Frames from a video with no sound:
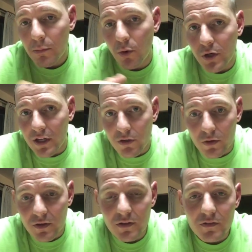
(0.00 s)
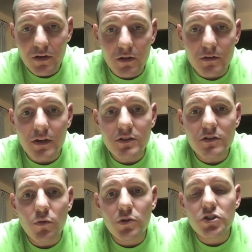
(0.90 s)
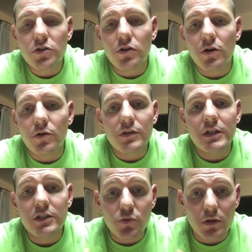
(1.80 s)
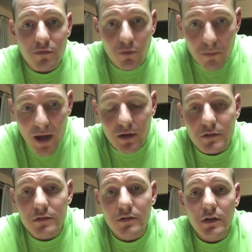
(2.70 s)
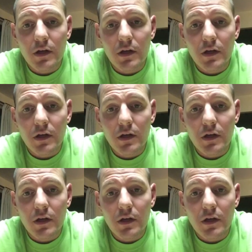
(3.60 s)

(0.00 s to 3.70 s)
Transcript: But what I do with these here is I just want you to know that each one of you matters.